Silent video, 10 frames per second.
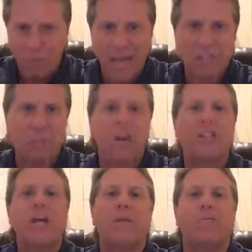Pastor Buddy
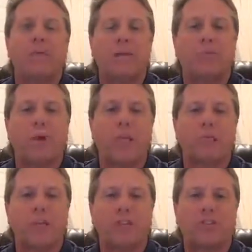Chapman from Keep the
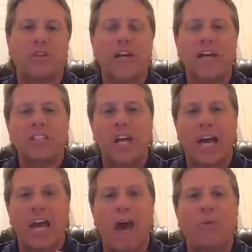Promise Ministry
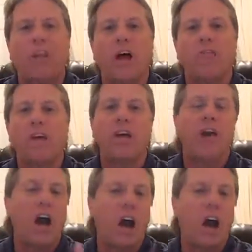signing out. We love you.